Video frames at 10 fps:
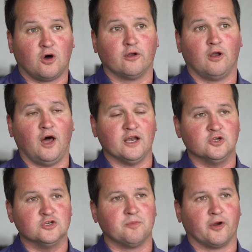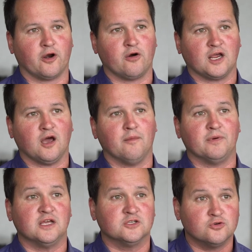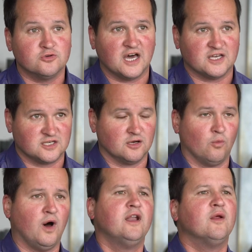online news monitoring company in 2001,